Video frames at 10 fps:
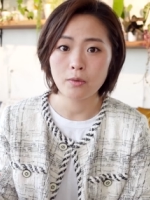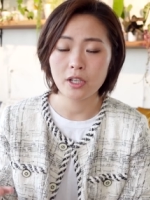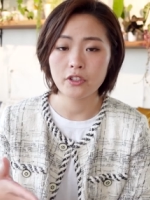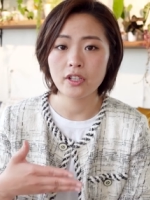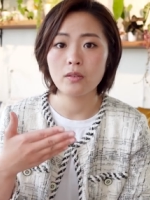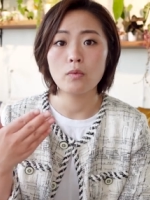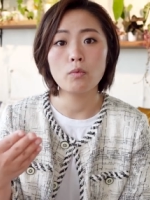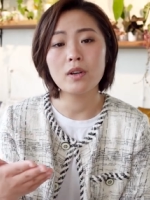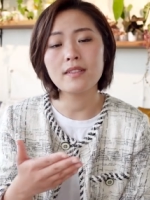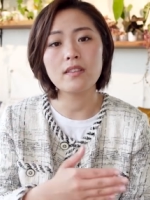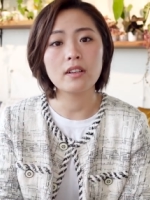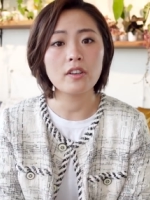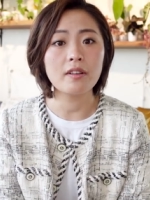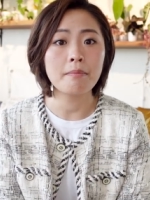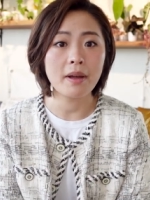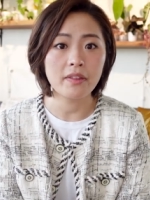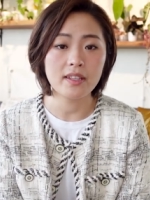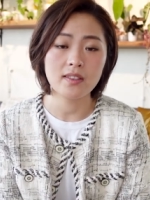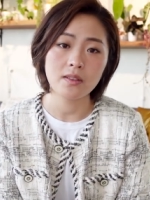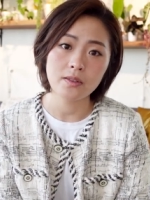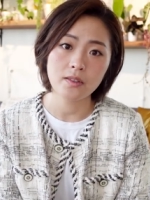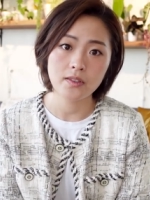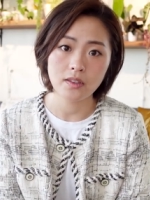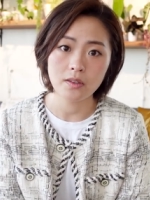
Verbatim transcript: question, what's the current methods users